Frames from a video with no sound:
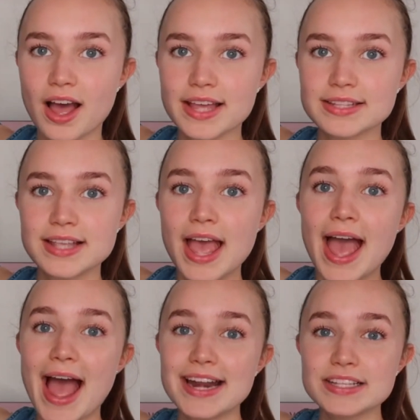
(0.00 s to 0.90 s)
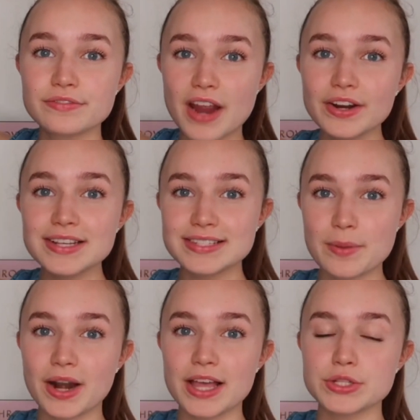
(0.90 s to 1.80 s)
And it's very
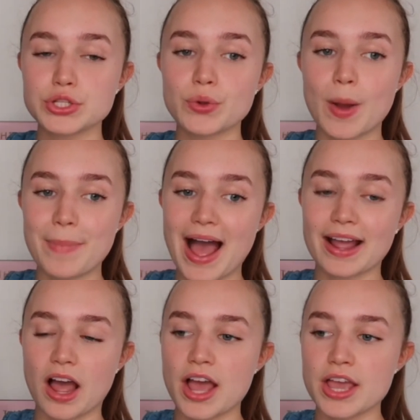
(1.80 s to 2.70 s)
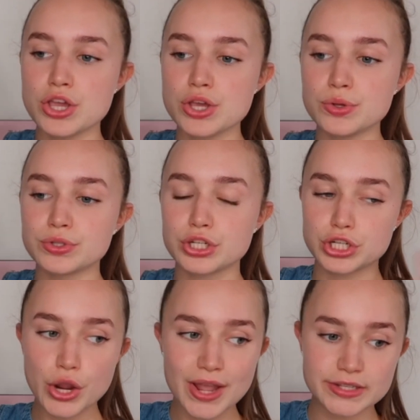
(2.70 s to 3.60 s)
similar to a bag I used
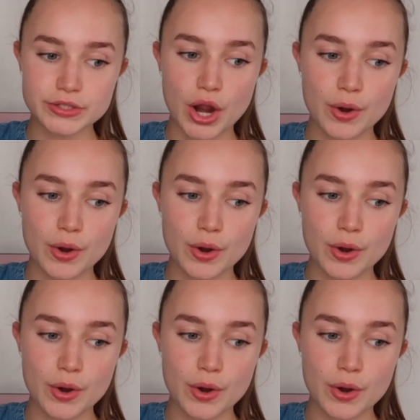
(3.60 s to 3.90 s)
2 years ago,